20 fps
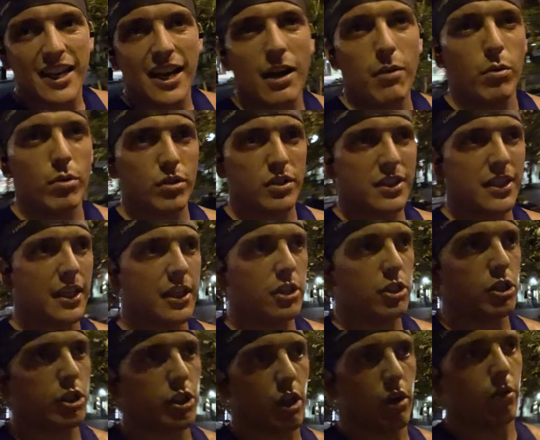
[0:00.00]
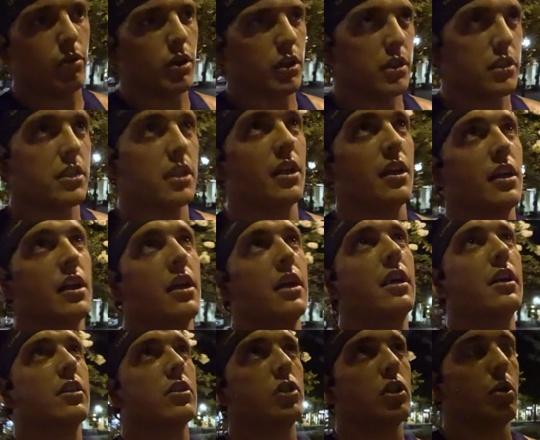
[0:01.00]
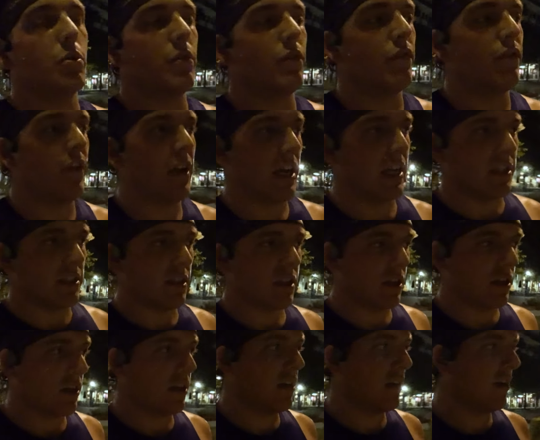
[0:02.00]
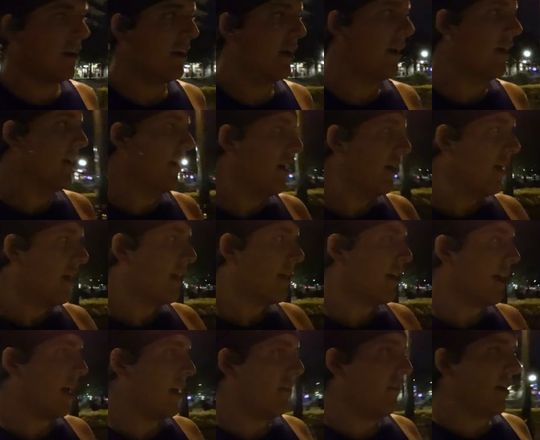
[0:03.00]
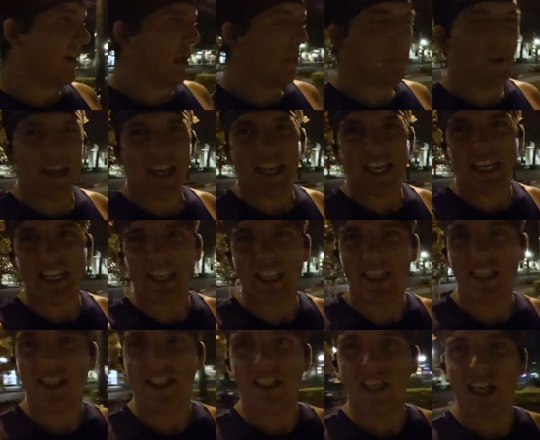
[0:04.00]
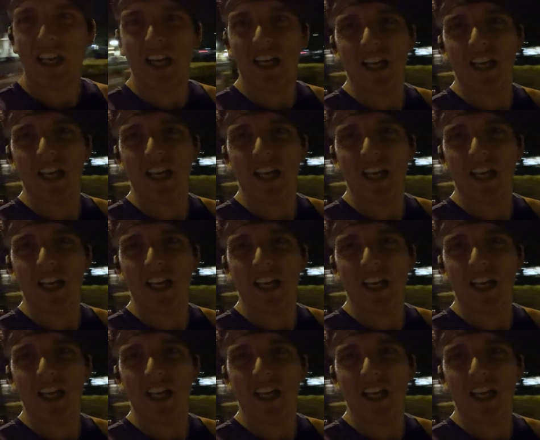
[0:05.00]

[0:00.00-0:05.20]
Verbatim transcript: I won't say slow because slow and fast are kind of like opinions,